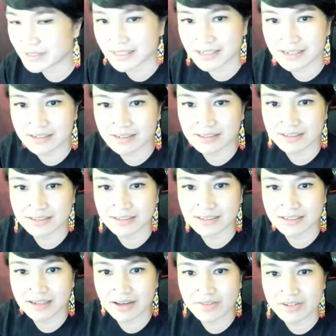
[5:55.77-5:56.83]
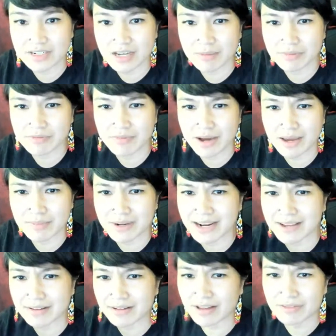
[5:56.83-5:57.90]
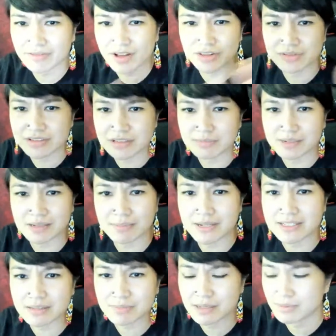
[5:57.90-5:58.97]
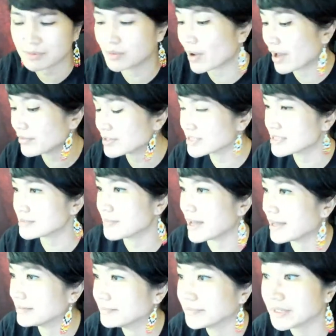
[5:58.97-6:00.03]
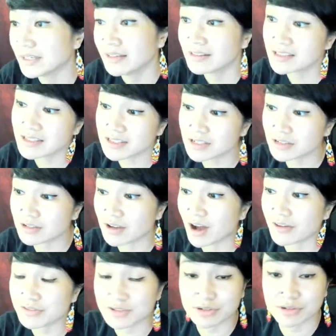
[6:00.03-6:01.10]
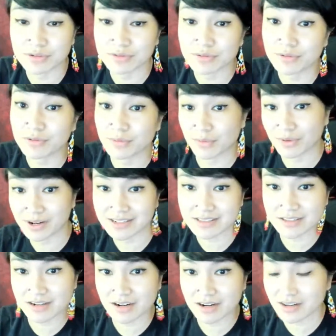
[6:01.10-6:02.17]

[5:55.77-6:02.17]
like on the top of mind, but I follow so many amazing people. Wow, this is bad. This is off to a great start,